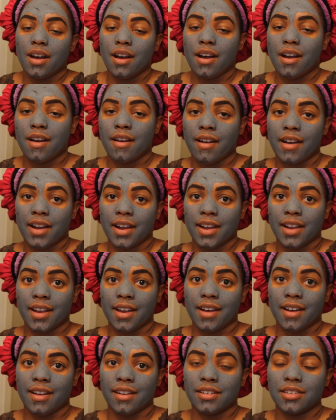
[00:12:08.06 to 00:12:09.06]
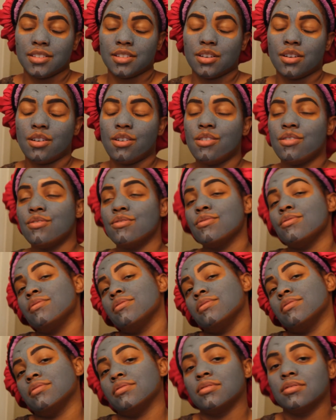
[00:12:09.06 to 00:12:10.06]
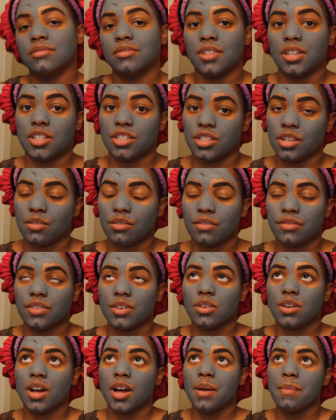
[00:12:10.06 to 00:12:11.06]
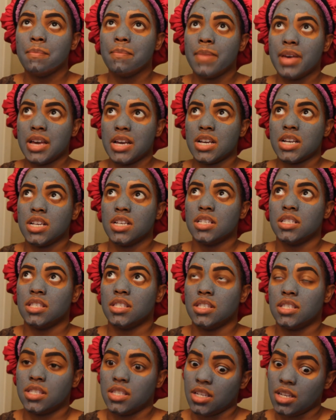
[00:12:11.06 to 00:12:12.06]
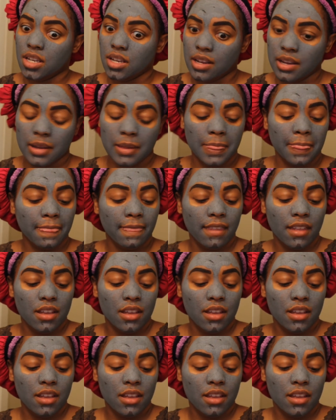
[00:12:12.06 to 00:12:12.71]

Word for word: Alright guys, woo, that shower felt amazing.